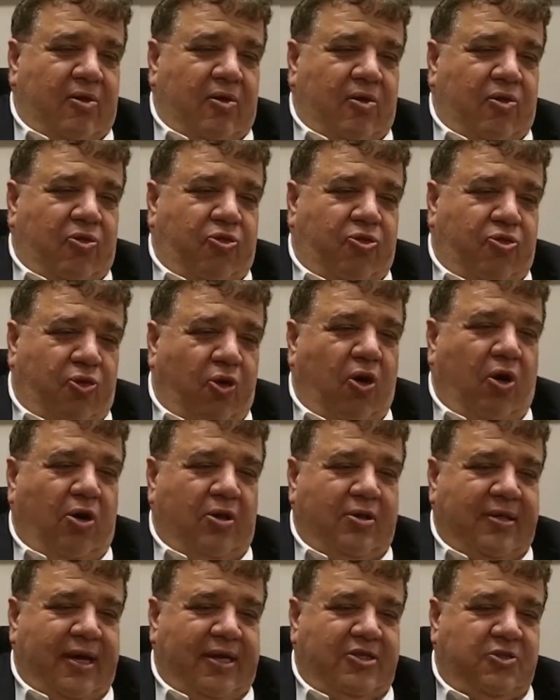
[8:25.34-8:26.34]

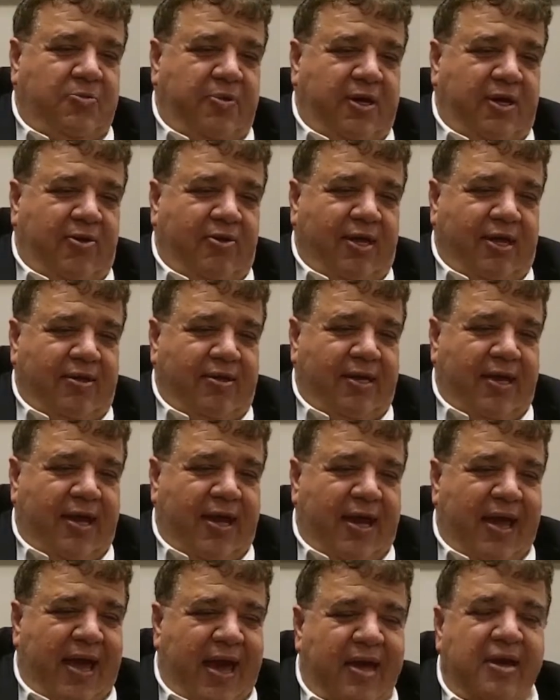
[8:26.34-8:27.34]
thought has been that
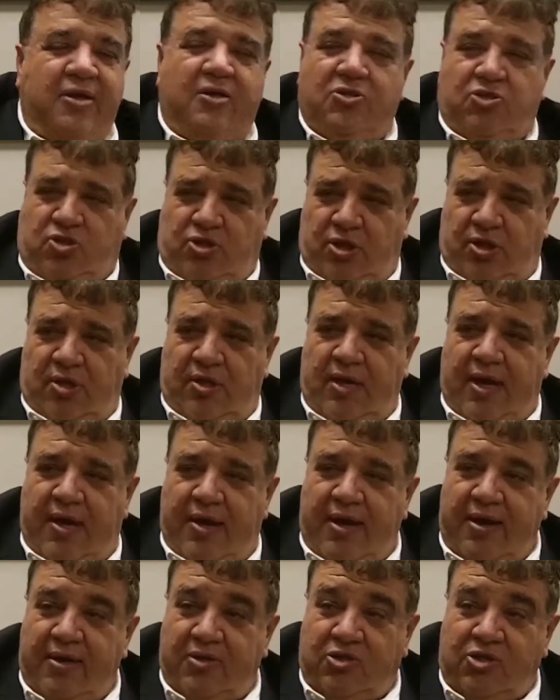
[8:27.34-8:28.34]
energy and
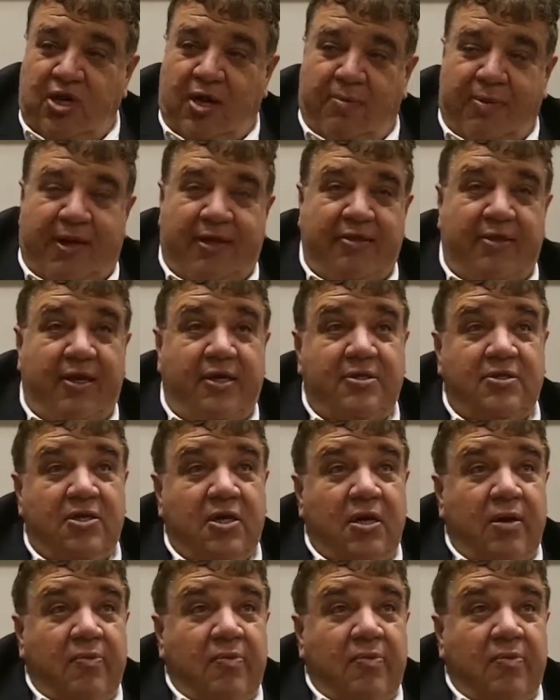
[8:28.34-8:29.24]
energy abundance